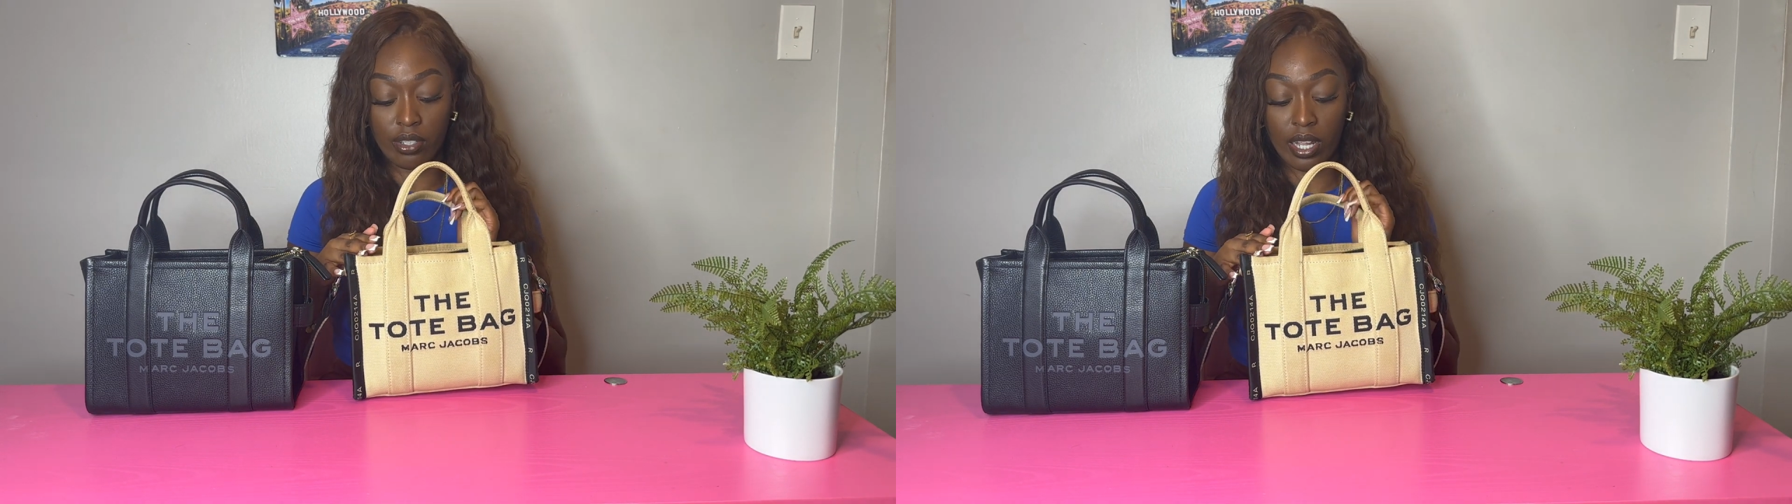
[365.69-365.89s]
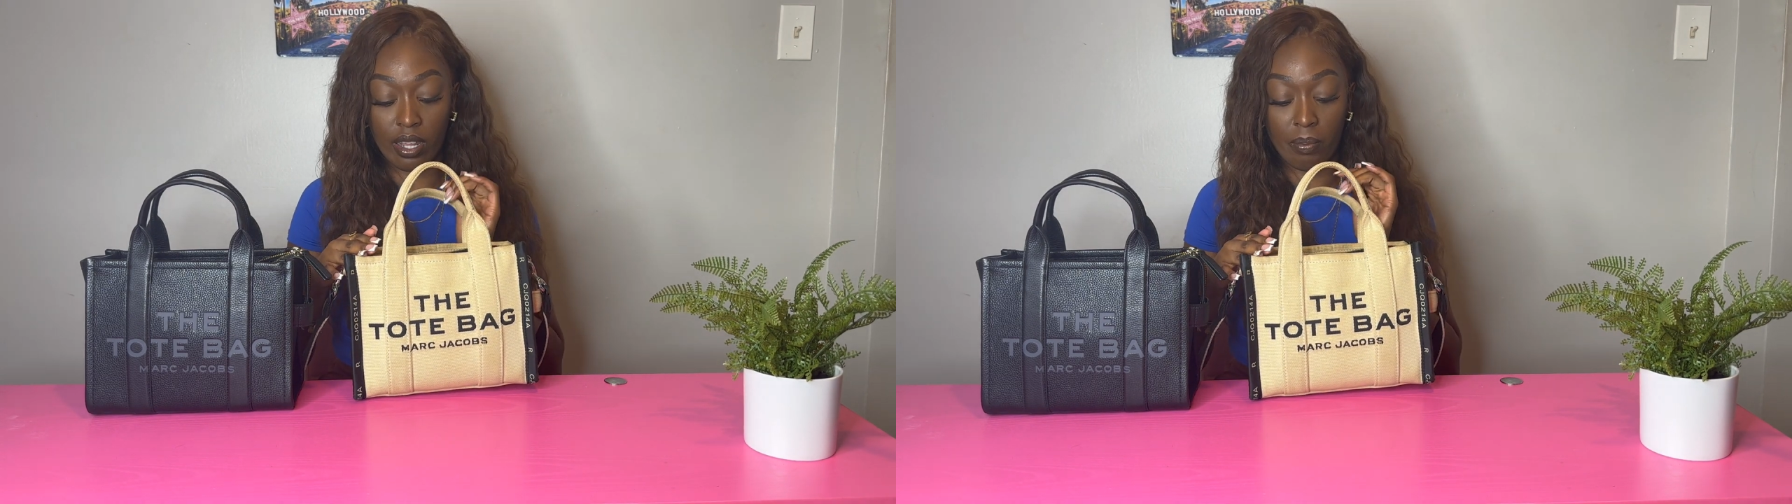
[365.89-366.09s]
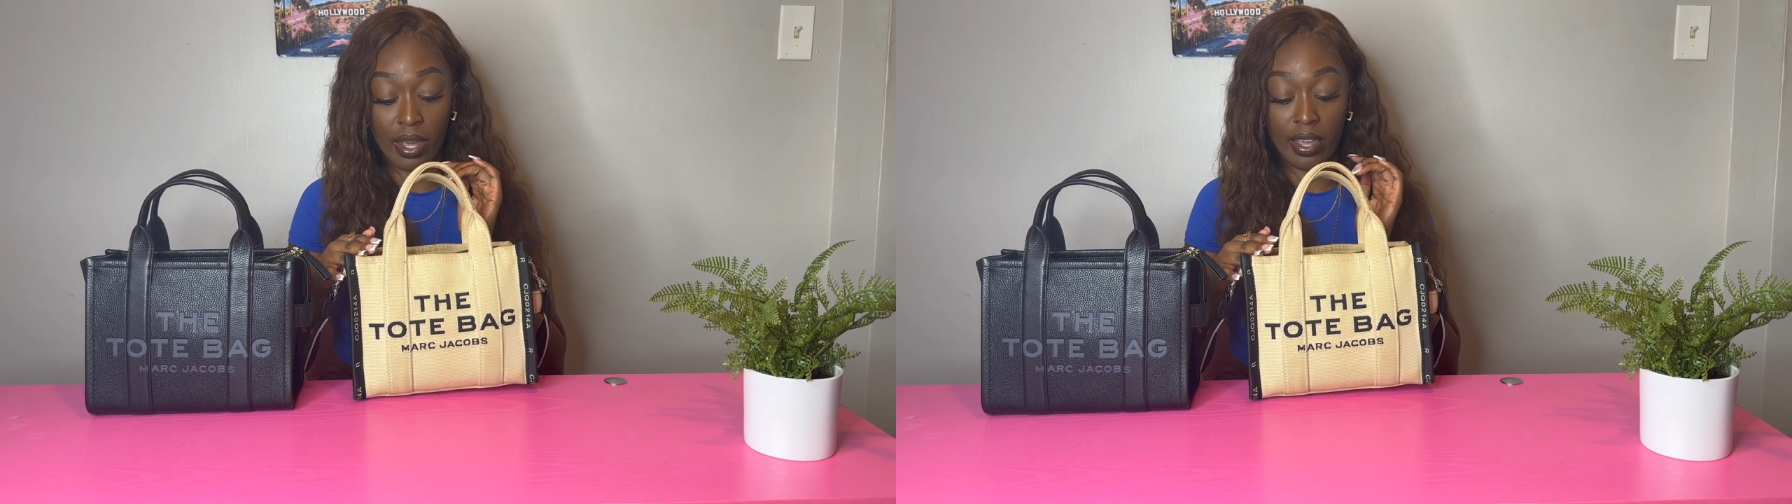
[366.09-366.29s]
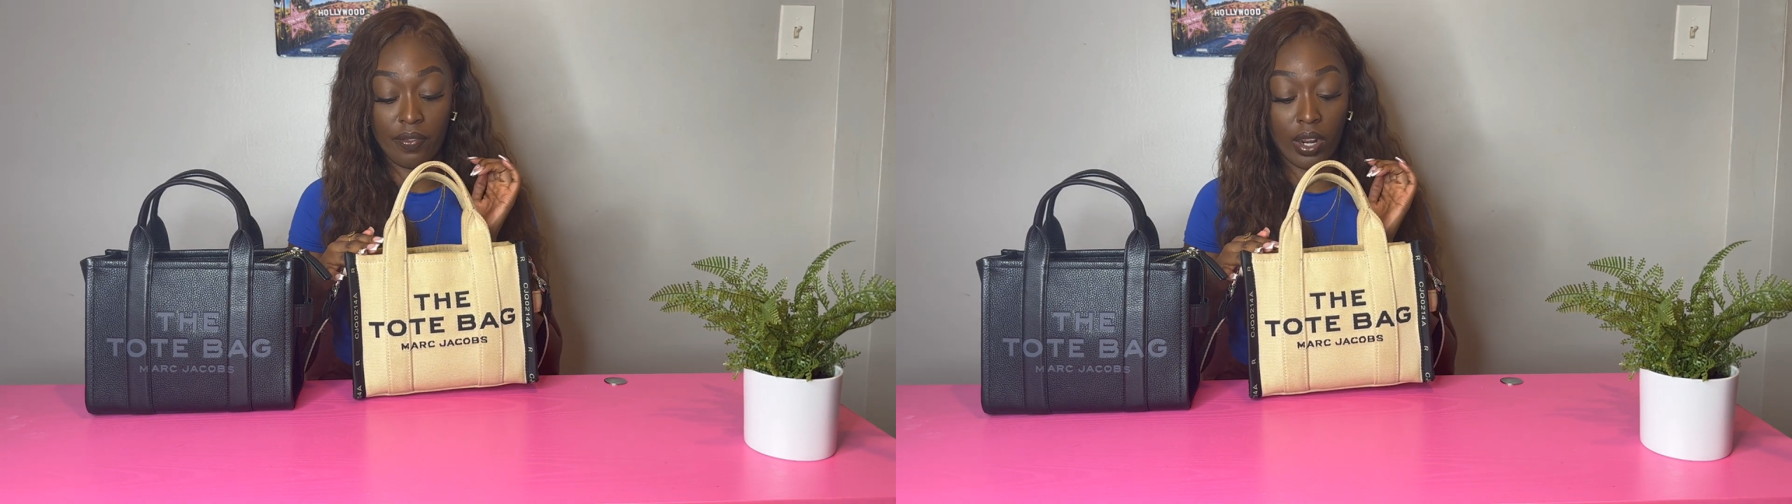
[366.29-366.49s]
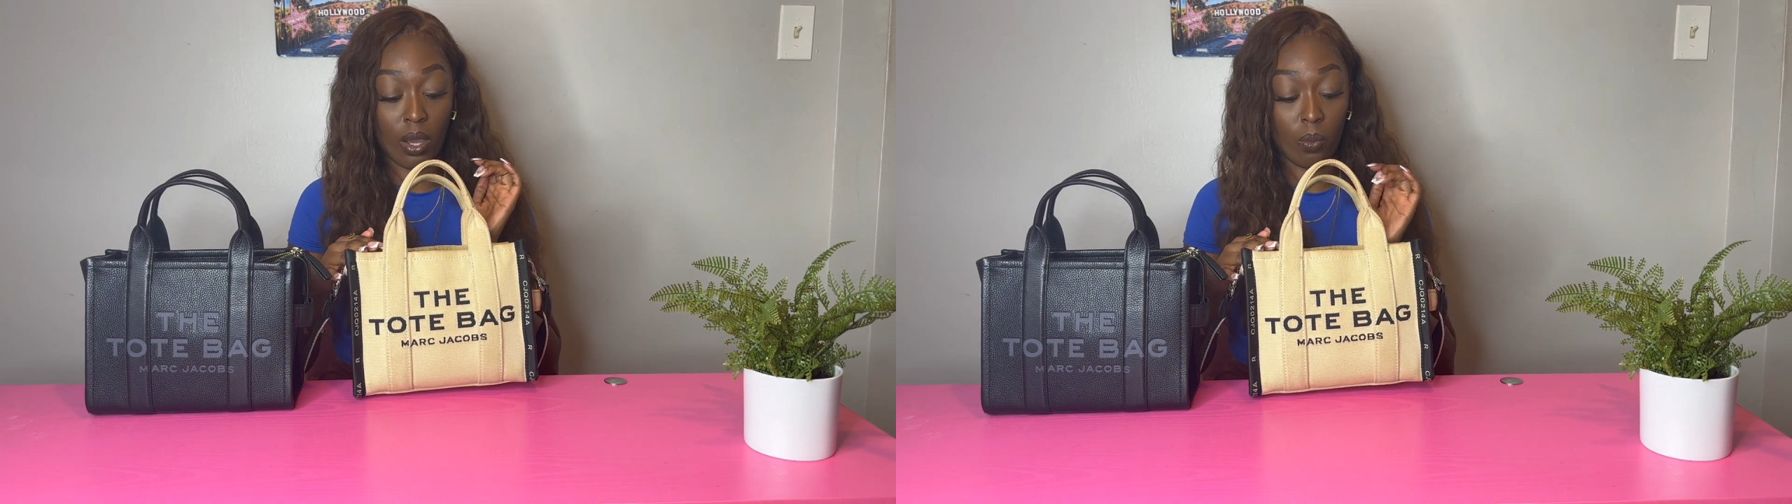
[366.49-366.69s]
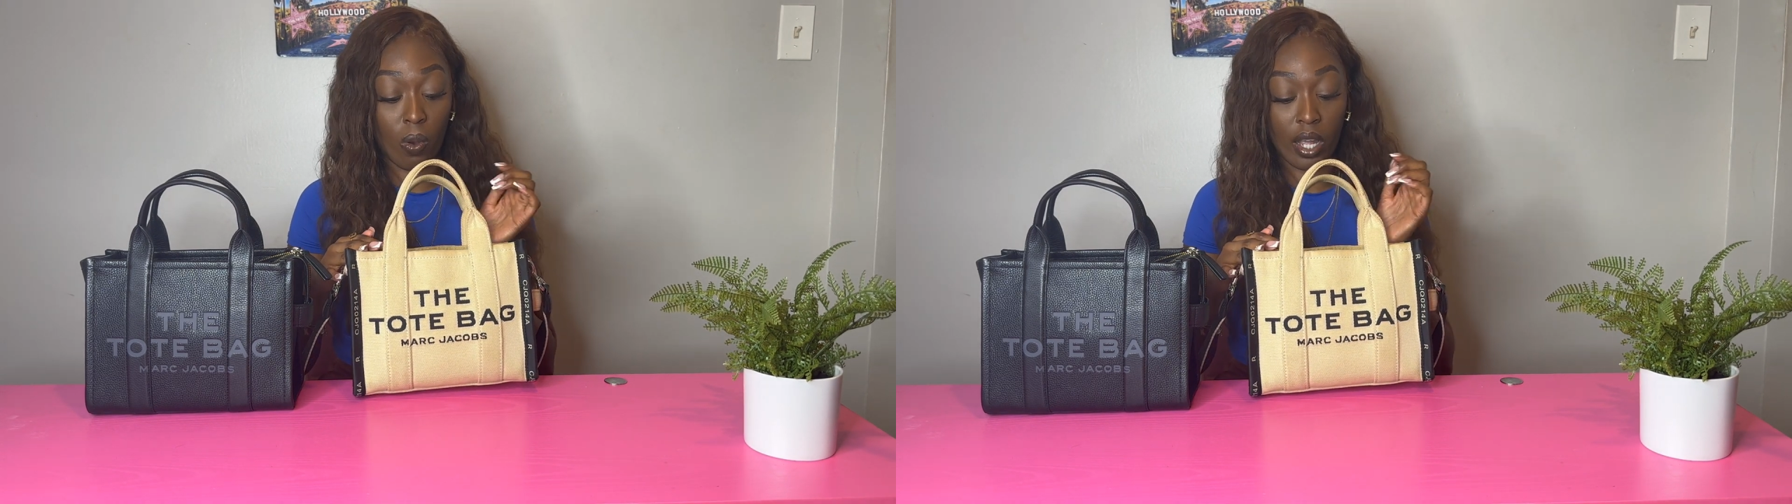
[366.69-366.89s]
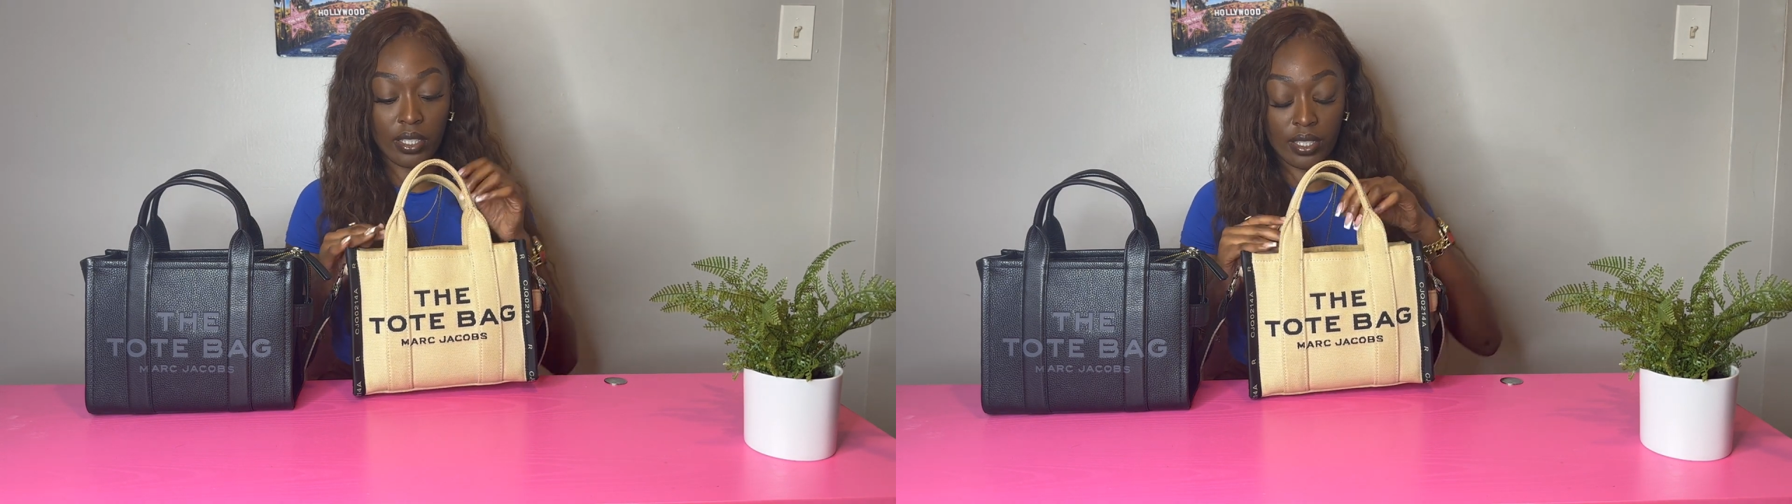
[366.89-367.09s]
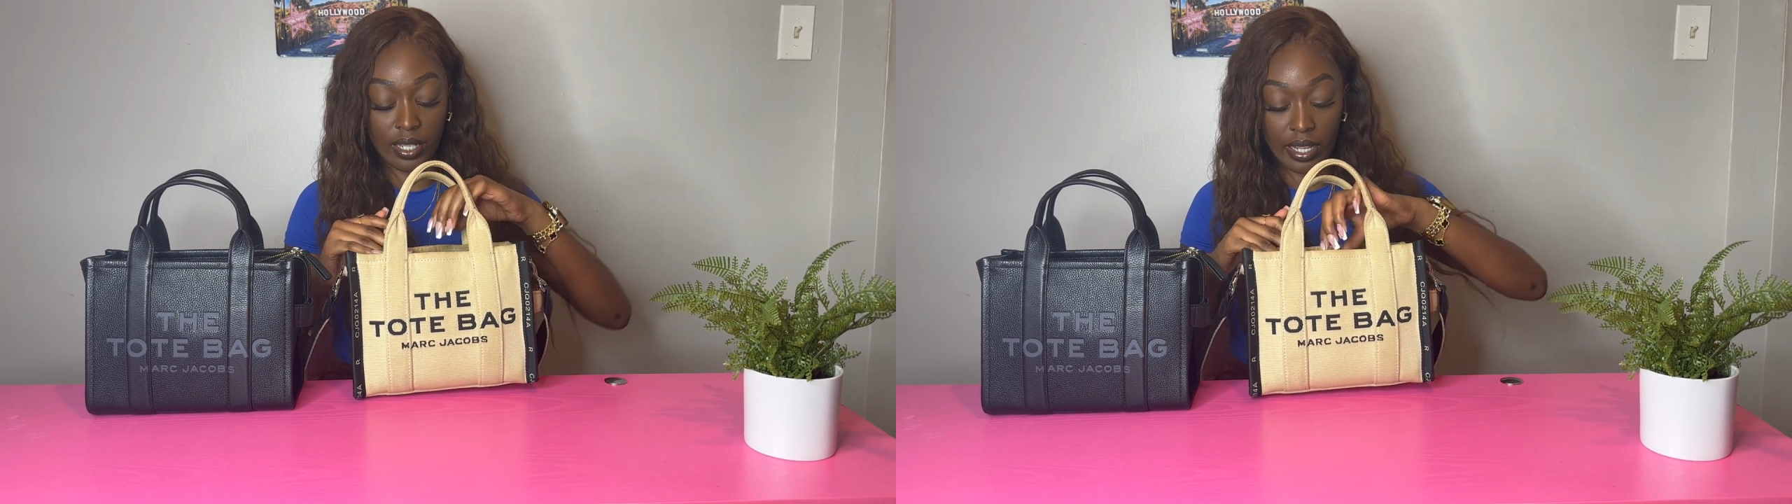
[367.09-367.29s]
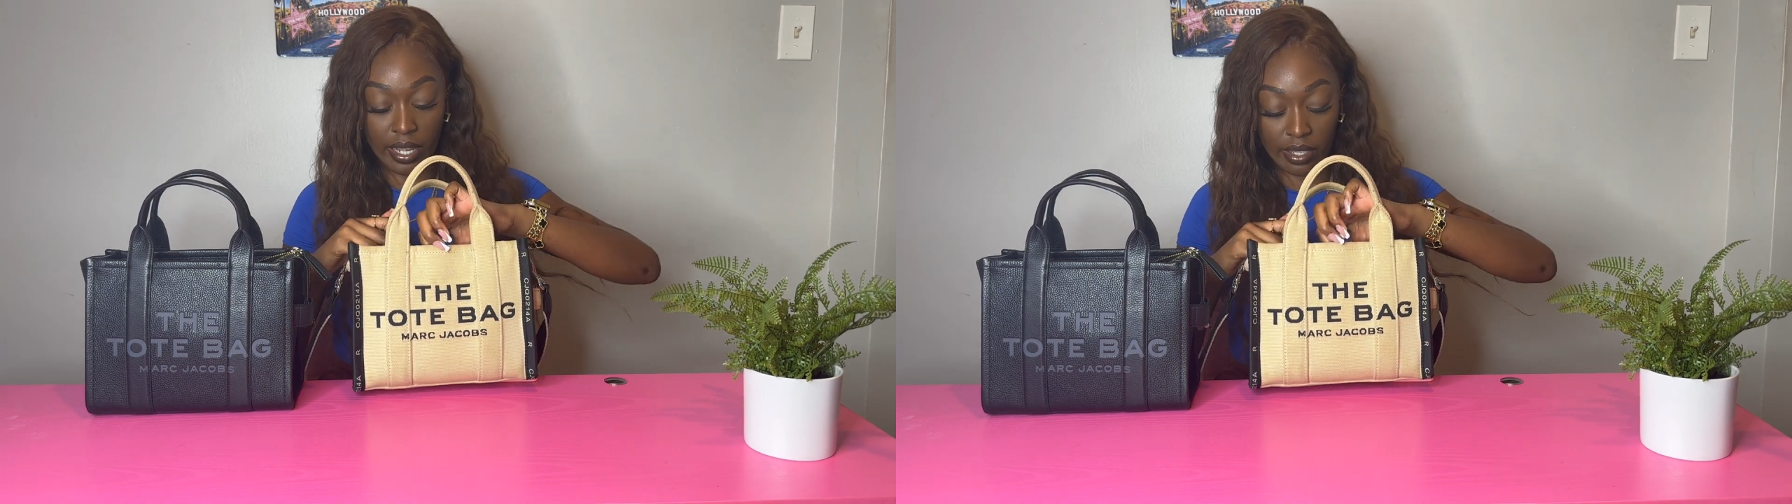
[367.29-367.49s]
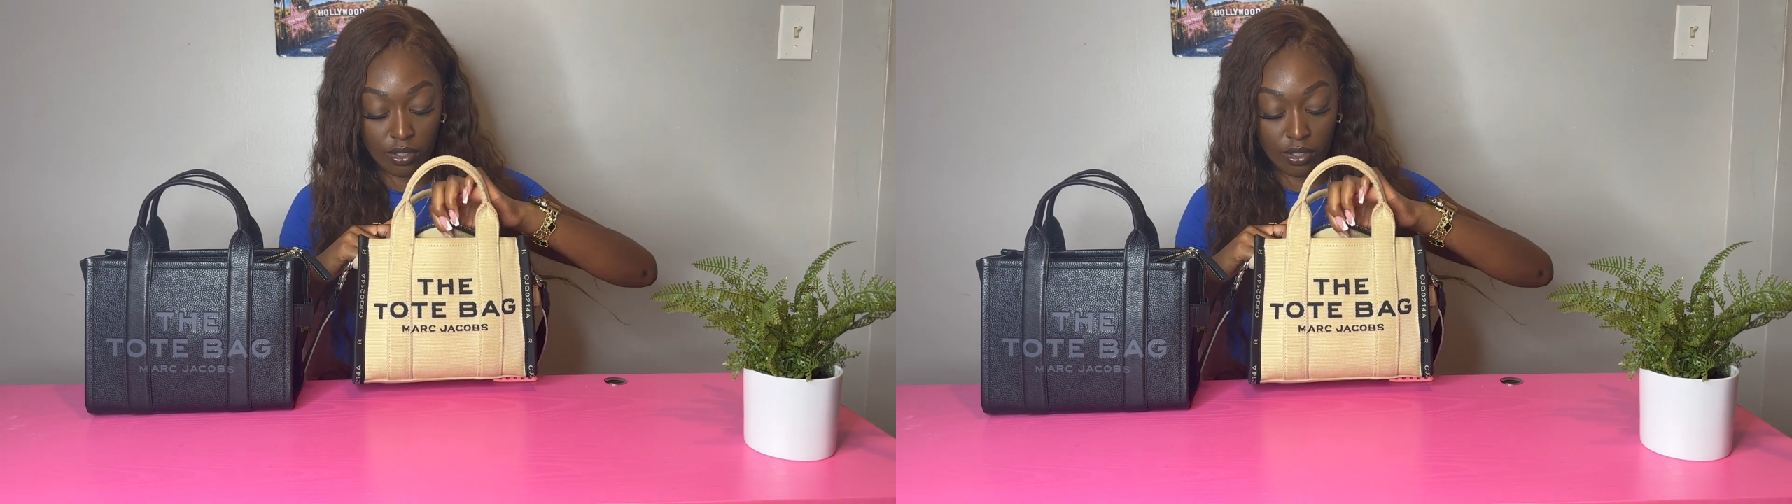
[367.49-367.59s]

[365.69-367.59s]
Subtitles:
I have not washed it yet,